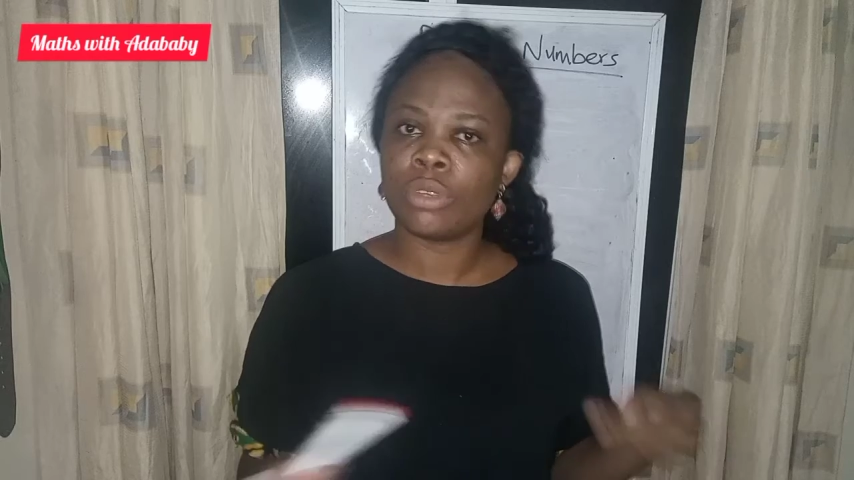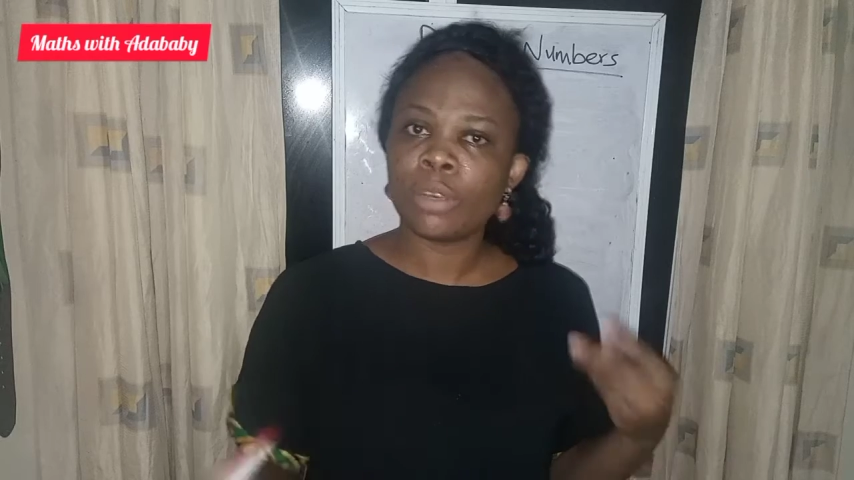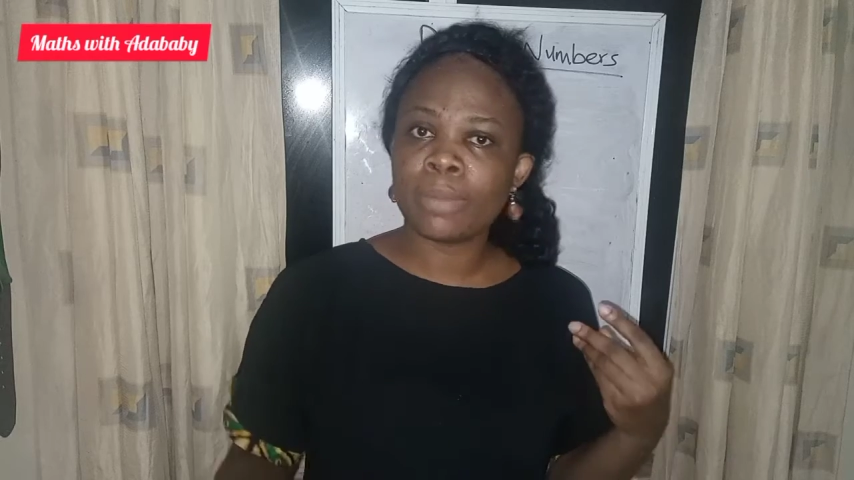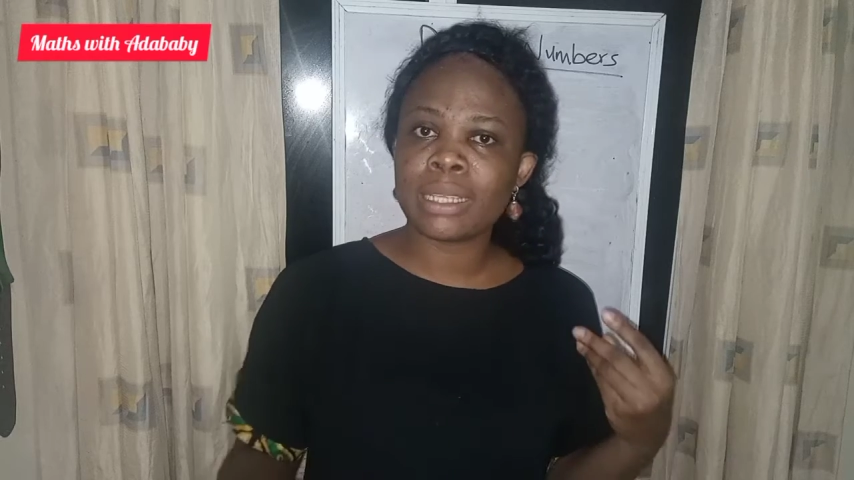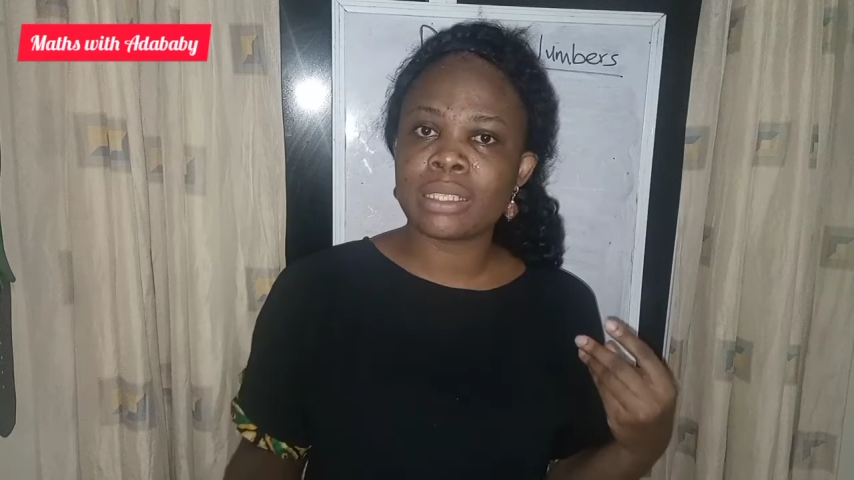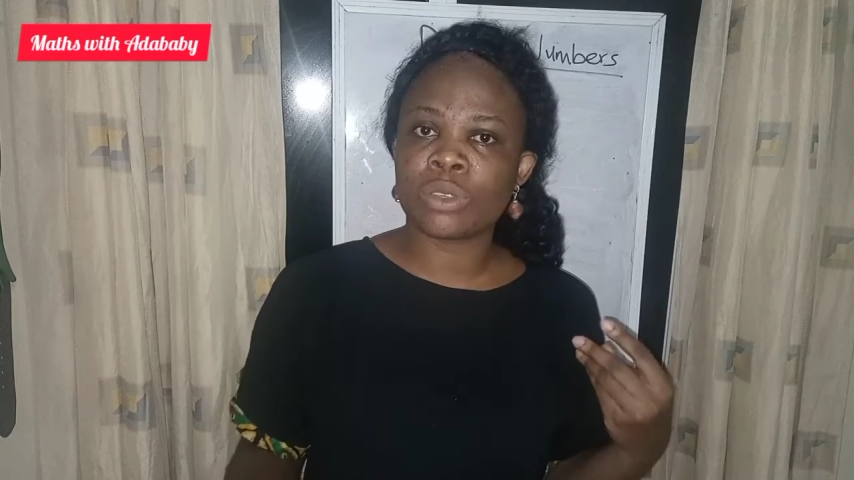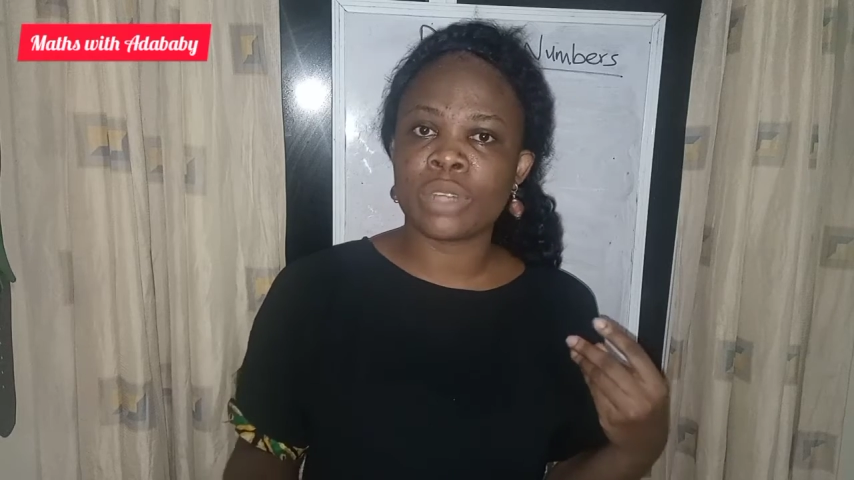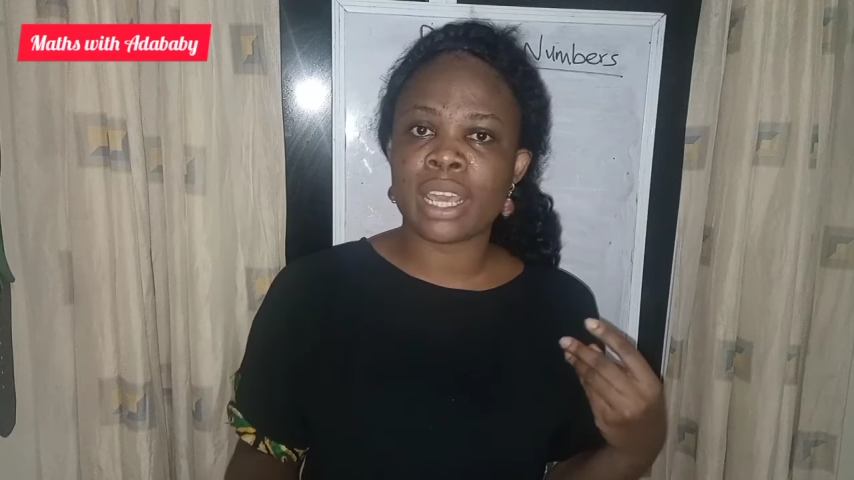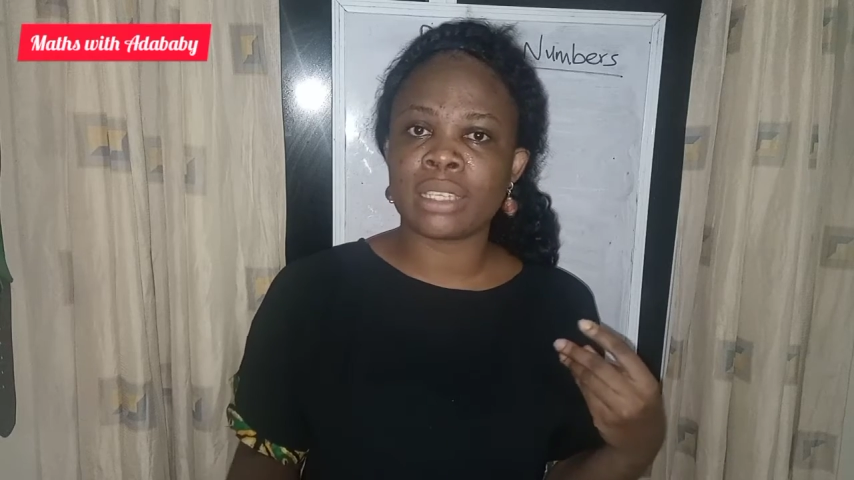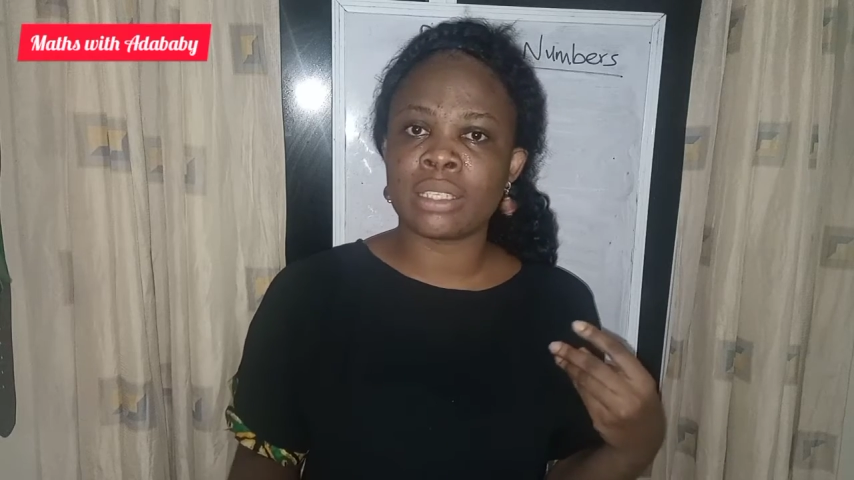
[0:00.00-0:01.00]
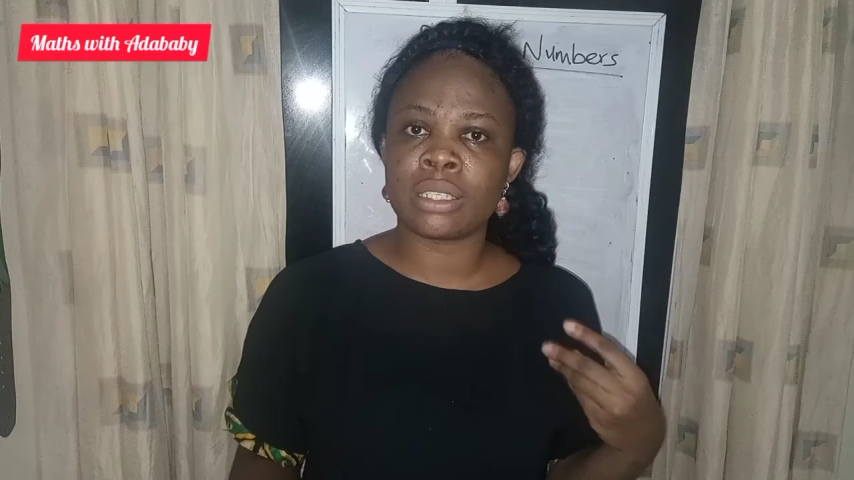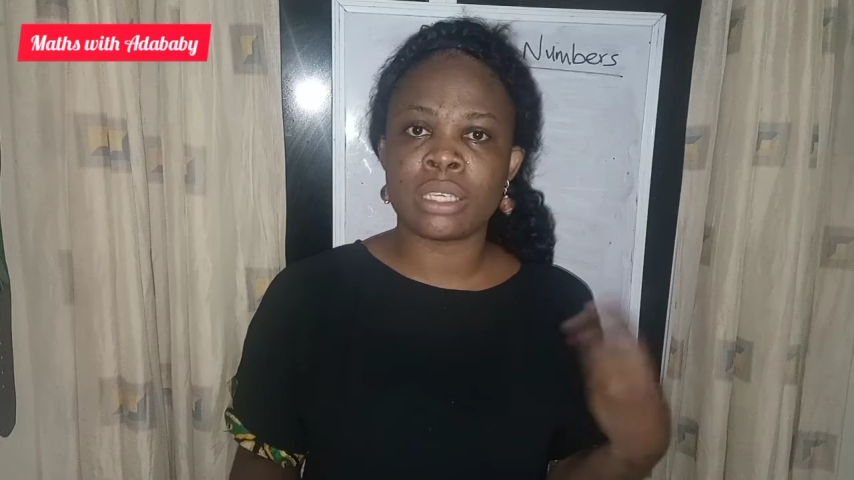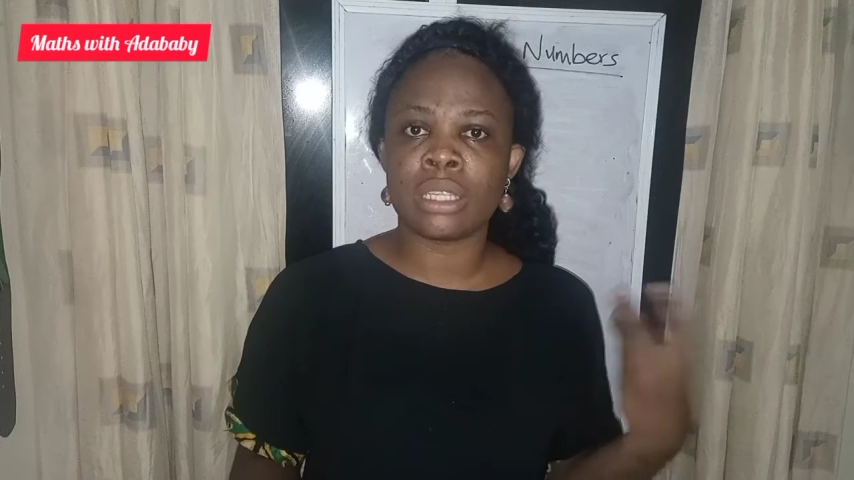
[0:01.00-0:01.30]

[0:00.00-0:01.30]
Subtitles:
Numbers could exist